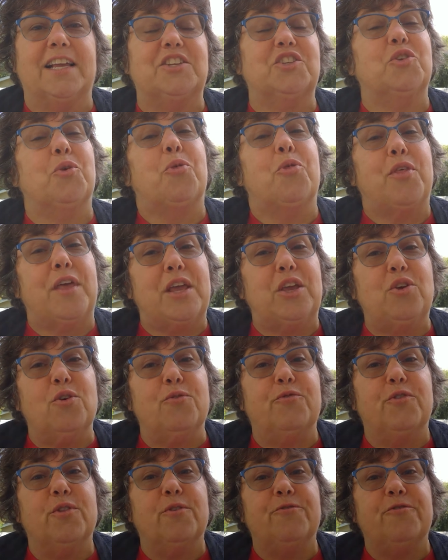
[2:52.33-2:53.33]
So thank you
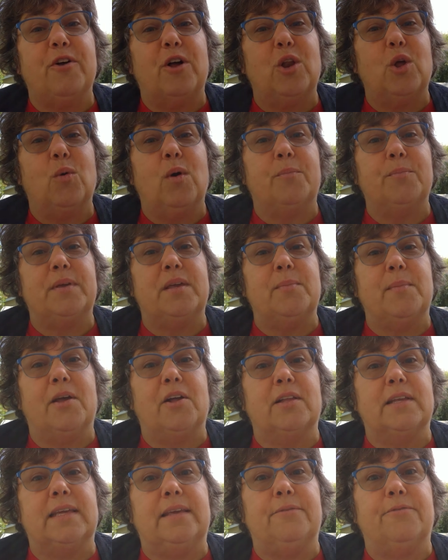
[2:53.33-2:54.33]
for the follow-up
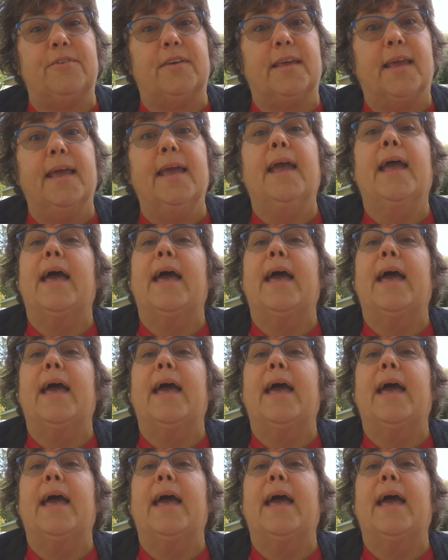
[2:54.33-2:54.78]
email, Evie.